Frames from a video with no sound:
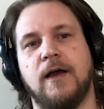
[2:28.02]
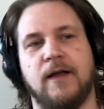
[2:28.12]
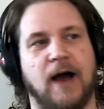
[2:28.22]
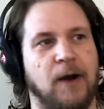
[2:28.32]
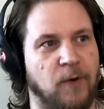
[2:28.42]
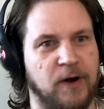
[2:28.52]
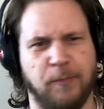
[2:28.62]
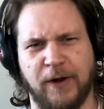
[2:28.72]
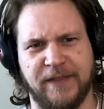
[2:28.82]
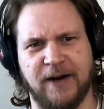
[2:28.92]
I want to
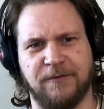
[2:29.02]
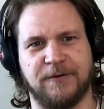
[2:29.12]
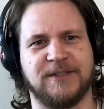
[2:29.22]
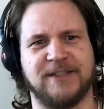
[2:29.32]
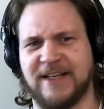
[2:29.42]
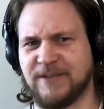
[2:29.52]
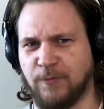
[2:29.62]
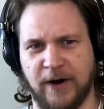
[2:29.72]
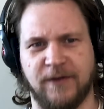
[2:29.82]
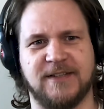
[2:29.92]
point that out first because that's
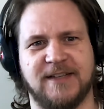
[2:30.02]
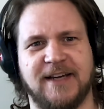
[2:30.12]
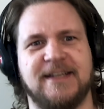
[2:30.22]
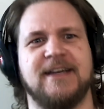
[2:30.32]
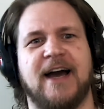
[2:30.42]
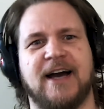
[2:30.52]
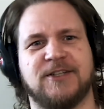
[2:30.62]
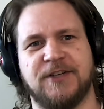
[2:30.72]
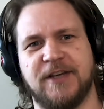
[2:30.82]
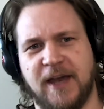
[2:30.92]
where this idea
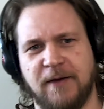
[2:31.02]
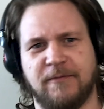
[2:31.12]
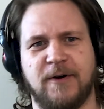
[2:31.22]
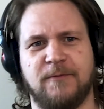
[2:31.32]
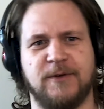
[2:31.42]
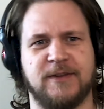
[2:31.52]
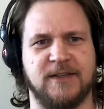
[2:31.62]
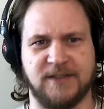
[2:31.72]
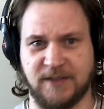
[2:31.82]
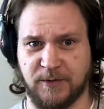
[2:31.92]
actually came from with
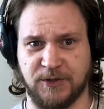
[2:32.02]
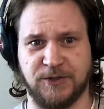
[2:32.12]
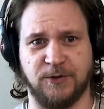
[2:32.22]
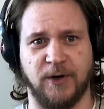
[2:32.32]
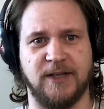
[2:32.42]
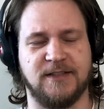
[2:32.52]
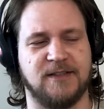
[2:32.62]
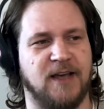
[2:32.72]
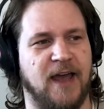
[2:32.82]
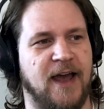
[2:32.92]
the Summoner's
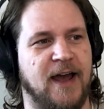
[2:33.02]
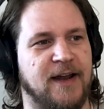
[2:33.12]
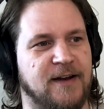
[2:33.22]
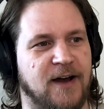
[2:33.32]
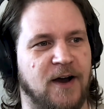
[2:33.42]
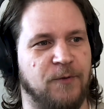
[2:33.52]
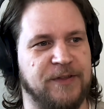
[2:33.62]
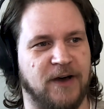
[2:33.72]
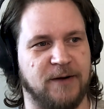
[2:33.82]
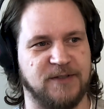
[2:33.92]
Choice, and we
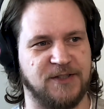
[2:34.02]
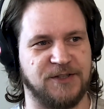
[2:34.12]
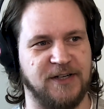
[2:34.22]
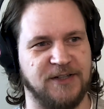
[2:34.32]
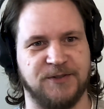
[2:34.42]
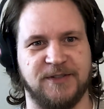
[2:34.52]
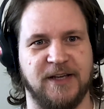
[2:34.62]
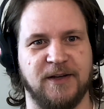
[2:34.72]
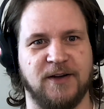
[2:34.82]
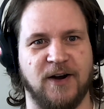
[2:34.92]
thought it was such an
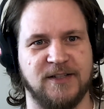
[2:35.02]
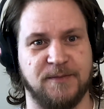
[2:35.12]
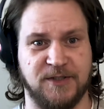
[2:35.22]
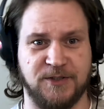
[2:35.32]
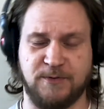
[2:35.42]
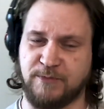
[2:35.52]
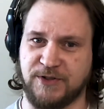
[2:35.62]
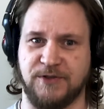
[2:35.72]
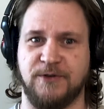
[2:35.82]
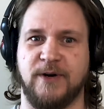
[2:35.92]
interesting concept to
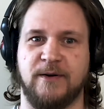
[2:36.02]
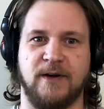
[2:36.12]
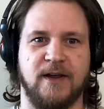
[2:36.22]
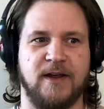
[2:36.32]
pursue and